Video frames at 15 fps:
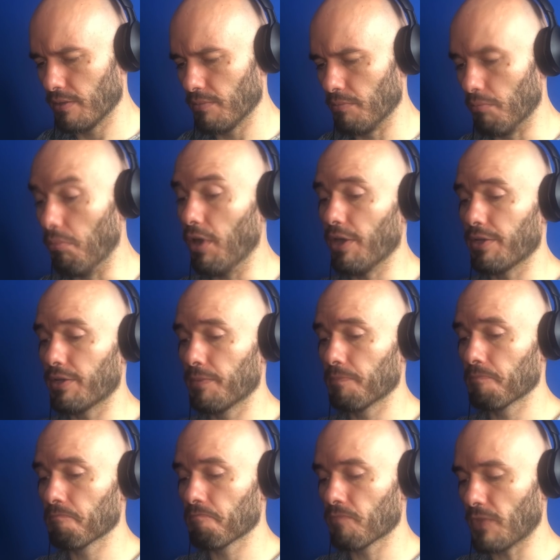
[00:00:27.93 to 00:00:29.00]
But
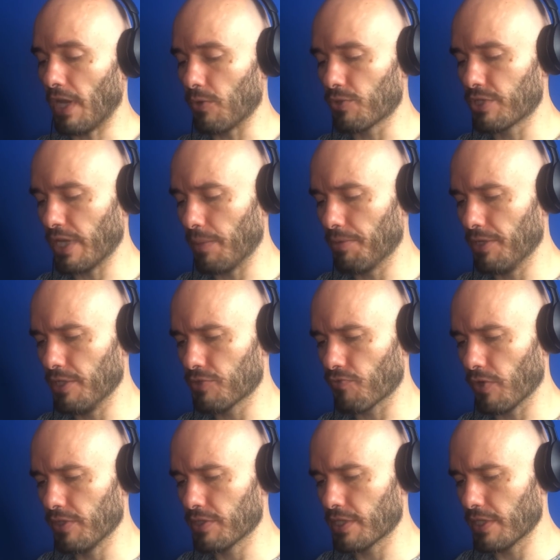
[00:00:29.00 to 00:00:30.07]
our Japanese
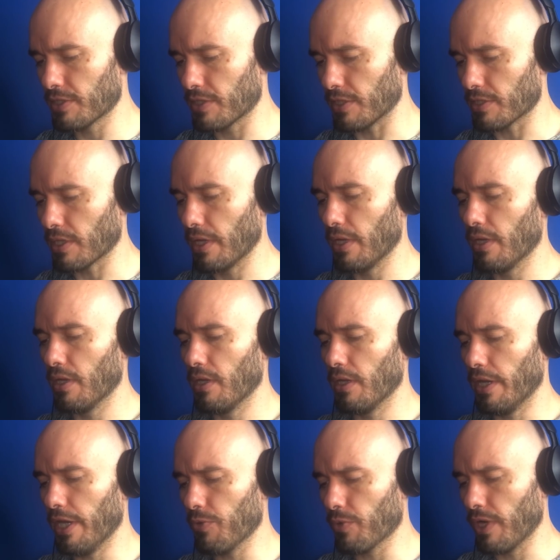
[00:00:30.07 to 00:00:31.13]
friend says this:
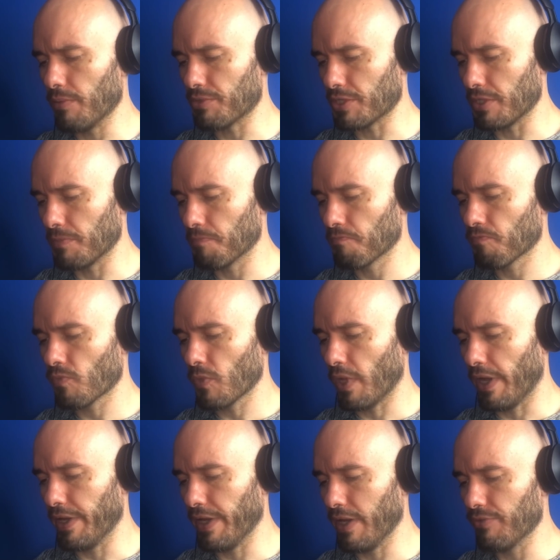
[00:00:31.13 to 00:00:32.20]
Hey Ramsey,
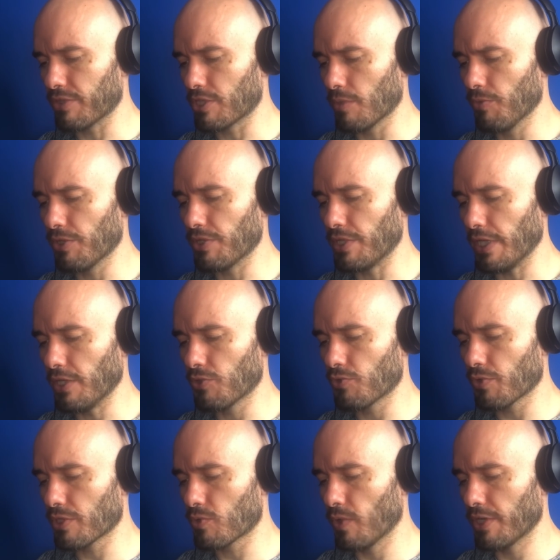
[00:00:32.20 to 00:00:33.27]
I have a somewhat
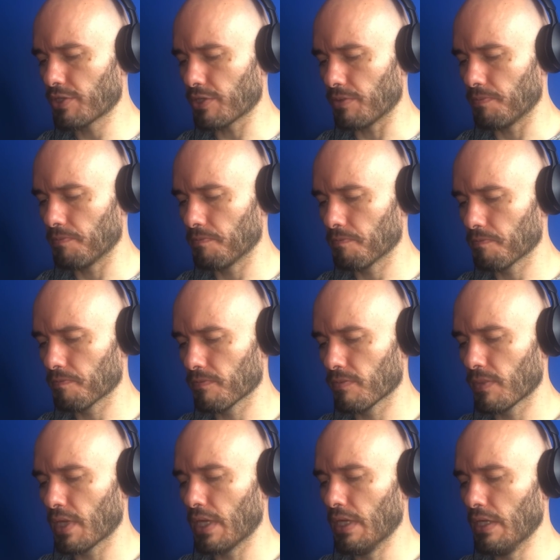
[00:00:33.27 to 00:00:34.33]
dangerous question.
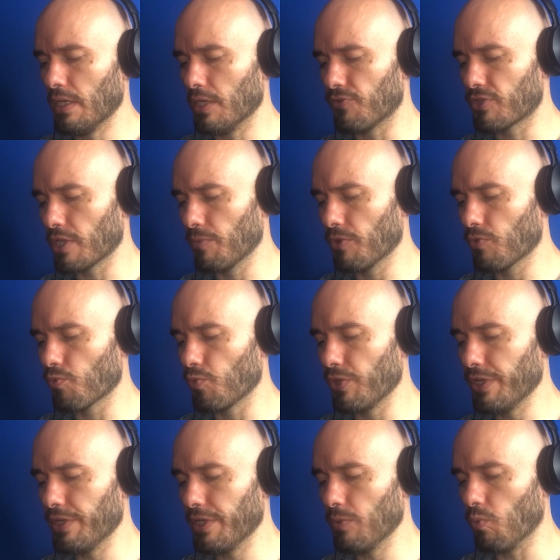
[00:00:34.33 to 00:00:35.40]
If someone
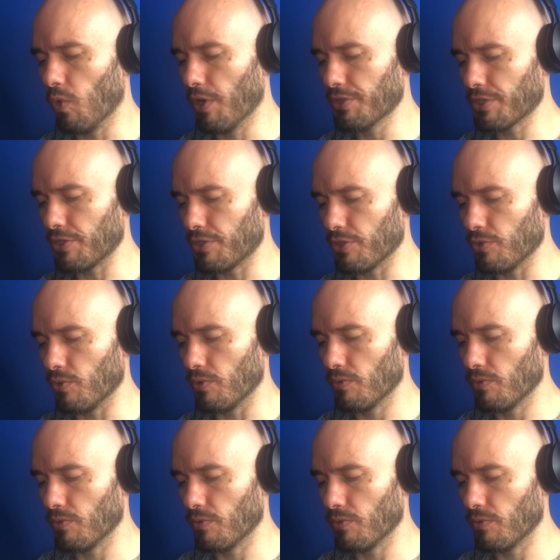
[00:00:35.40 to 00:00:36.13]
really wanted to,